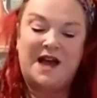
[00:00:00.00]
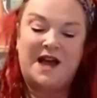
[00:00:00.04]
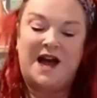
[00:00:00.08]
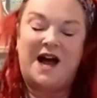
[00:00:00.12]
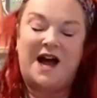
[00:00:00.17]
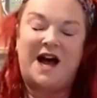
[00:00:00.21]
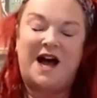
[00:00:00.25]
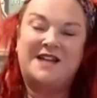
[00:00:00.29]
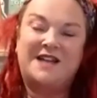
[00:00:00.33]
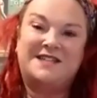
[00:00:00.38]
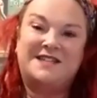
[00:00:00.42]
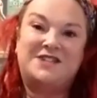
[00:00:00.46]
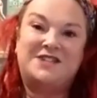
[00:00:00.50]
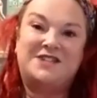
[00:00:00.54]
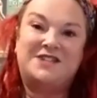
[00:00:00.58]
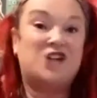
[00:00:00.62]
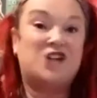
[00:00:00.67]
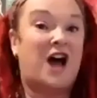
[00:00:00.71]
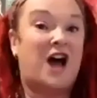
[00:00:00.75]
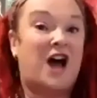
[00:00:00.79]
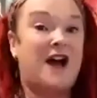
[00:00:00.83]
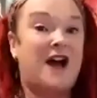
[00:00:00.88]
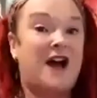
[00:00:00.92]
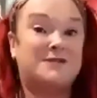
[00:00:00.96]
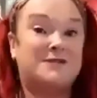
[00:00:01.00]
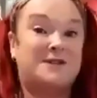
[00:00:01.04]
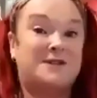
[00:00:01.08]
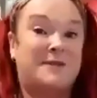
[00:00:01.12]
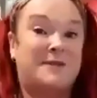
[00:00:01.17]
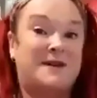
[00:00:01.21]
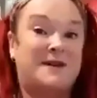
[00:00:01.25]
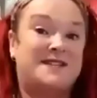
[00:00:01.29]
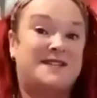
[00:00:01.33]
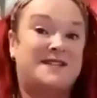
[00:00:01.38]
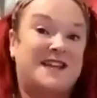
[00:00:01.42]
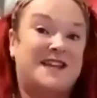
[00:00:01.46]
And Jack was about
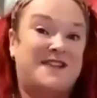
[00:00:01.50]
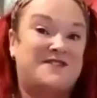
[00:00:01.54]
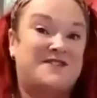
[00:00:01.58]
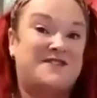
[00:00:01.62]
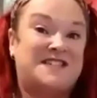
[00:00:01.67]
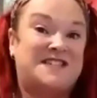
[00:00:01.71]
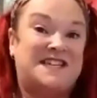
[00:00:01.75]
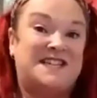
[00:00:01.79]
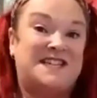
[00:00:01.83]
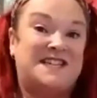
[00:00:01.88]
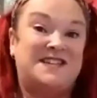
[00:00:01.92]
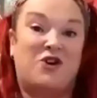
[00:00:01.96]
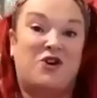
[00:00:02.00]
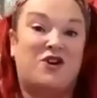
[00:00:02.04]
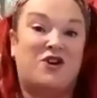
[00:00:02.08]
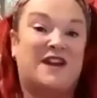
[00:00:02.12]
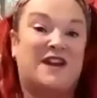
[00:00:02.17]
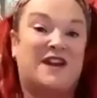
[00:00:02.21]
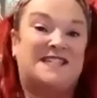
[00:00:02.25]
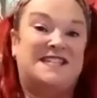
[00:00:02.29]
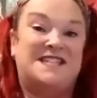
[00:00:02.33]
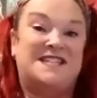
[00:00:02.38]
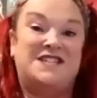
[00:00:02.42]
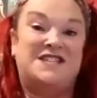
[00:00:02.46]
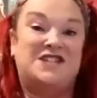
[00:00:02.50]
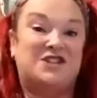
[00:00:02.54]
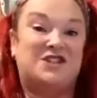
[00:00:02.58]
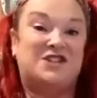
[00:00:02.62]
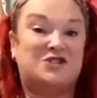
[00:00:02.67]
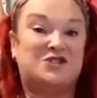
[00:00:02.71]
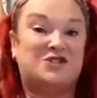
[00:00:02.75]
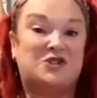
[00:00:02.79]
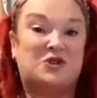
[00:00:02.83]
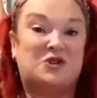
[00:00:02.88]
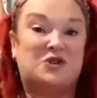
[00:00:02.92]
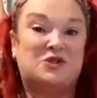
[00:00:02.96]
17 or 18 years
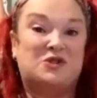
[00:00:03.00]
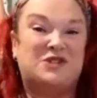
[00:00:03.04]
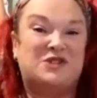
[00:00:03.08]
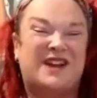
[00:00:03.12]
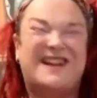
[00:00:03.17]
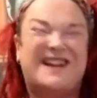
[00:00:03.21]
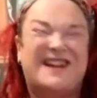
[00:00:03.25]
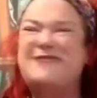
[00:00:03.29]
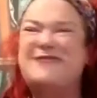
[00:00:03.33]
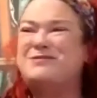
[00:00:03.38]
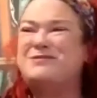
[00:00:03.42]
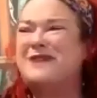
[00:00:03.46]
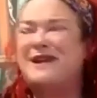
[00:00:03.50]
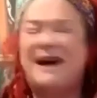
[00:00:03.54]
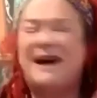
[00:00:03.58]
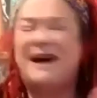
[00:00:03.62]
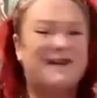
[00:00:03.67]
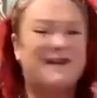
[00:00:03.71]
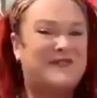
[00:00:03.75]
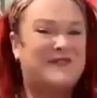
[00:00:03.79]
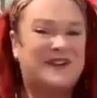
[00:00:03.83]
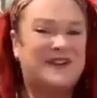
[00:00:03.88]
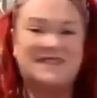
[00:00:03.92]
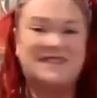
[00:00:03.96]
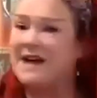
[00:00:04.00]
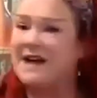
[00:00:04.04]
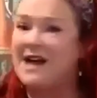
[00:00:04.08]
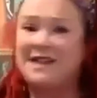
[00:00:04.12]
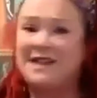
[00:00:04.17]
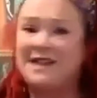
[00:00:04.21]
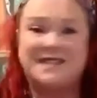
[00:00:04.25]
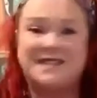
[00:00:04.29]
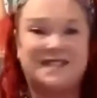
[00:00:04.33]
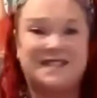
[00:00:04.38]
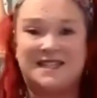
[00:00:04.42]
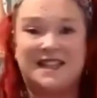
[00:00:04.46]
old, and he was an awfully
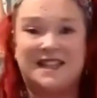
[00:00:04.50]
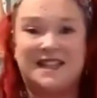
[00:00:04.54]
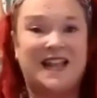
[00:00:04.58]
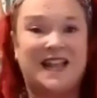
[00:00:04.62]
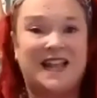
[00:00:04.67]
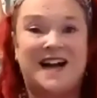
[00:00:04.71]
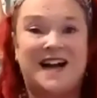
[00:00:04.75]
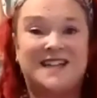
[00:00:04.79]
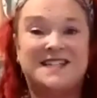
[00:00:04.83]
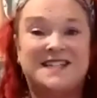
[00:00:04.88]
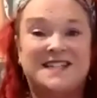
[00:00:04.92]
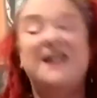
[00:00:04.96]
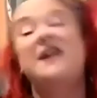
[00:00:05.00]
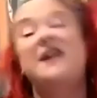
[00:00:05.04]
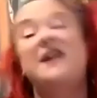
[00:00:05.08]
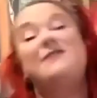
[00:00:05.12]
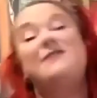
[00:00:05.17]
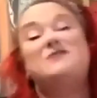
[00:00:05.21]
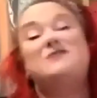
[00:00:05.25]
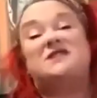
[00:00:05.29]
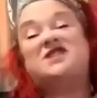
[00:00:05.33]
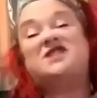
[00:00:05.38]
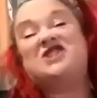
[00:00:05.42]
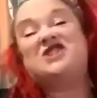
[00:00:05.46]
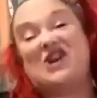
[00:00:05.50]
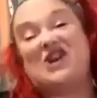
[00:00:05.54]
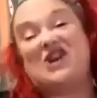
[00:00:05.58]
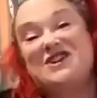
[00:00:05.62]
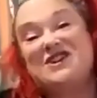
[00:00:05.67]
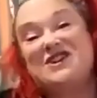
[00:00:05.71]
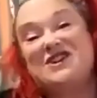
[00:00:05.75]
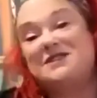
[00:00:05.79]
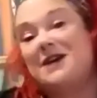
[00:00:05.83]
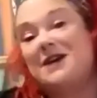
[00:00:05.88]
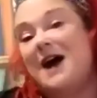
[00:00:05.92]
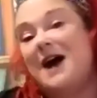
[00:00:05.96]
talented lad. He would turn
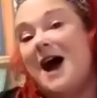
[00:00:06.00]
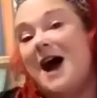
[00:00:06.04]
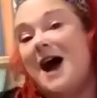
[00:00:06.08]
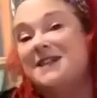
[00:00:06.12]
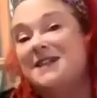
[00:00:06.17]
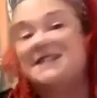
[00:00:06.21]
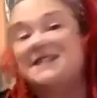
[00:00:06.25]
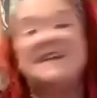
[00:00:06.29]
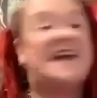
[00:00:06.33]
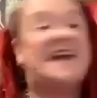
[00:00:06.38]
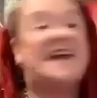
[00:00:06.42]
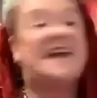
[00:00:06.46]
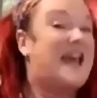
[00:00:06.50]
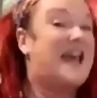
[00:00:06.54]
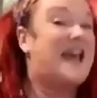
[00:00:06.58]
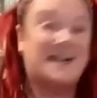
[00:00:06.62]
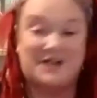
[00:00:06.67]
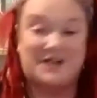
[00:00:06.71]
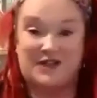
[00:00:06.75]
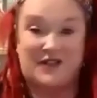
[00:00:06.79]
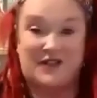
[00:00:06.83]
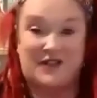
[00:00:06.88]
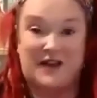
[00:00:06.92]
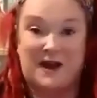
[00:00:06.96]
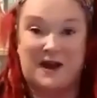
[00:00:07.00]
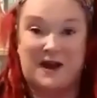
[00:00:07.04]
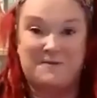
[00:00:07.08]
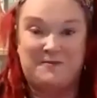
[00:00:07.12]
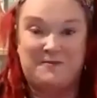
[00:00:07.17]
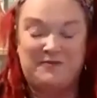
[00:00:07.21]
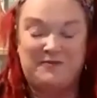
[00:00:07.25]
his hand to anything.